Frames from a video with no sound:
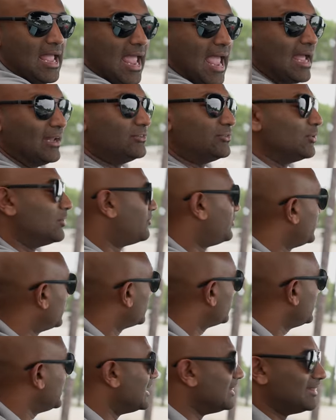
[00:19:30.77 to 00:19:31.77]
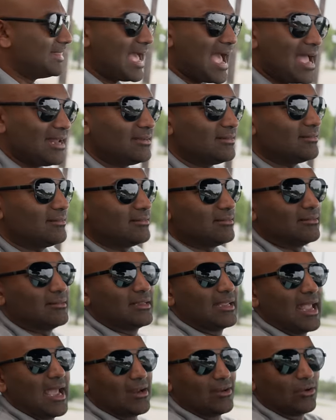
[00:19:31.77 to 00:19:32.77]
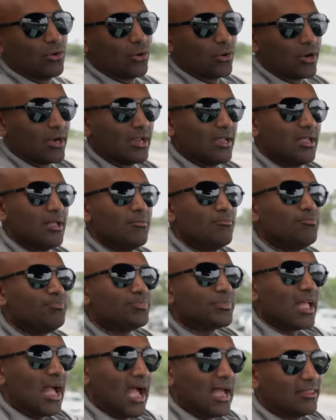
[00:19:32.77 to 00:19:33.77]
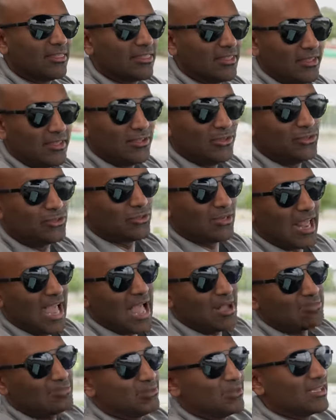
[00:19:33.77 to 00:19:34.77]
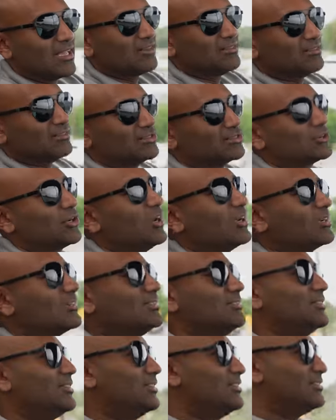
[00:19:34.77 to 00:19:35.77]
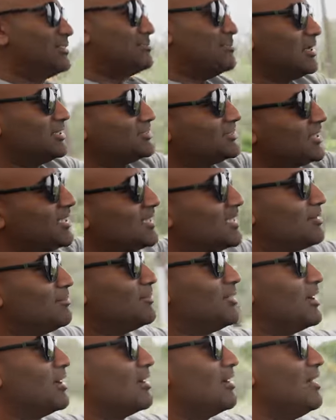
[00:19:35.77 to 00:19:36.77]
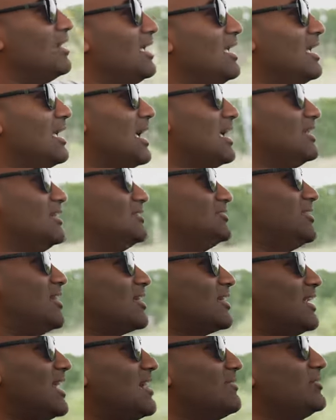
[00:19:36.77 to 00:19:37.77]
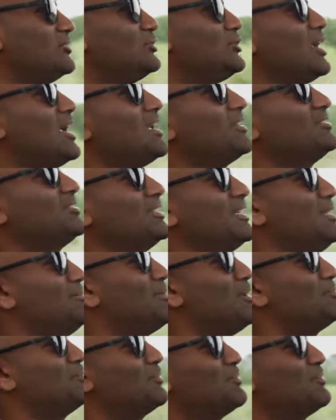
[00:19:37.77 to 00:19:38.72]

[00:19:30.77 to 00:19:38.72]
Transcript: And so if you're in that category, I think you should absolutely get this truck because there's a Mustang up there and he's not going to have a chance to keep up